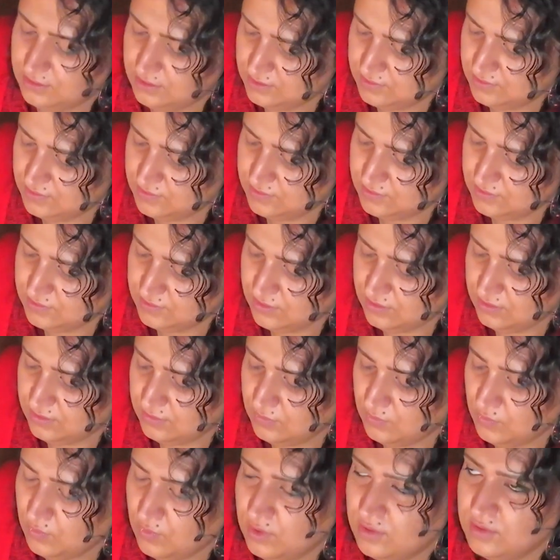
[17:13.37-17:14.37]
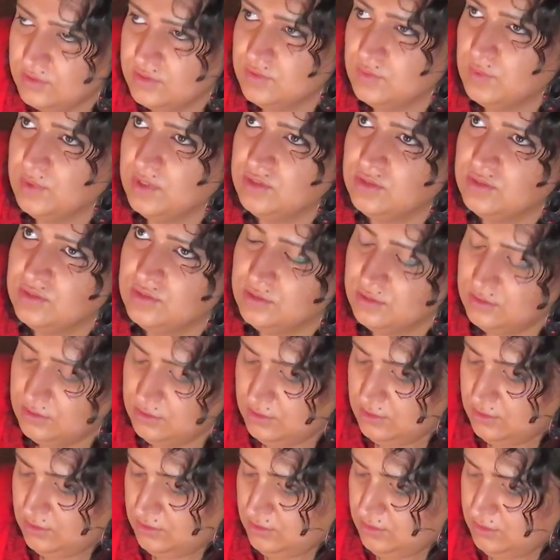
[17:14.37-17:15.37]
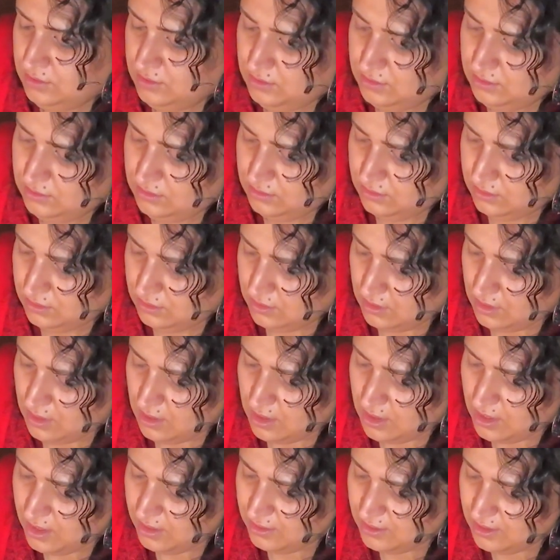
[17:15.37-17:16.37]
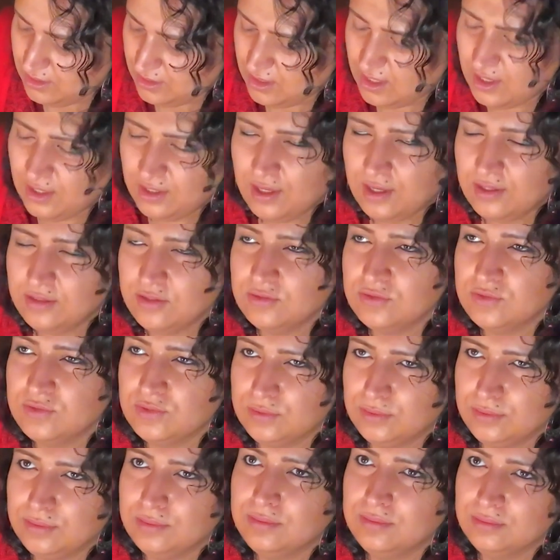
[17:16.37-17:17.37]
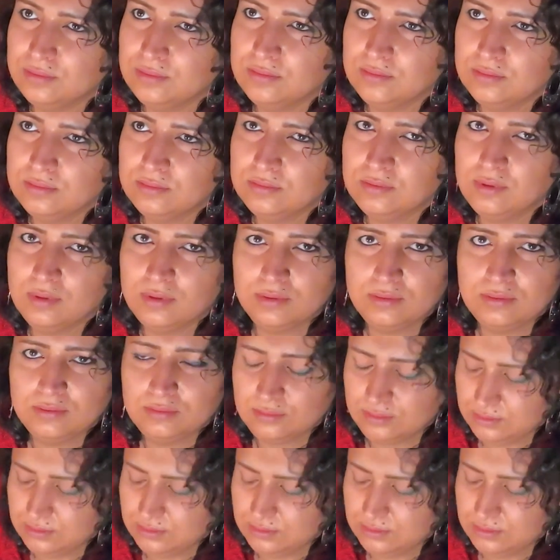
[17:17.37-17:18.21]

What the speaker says: There's certain ones which I kind of do know,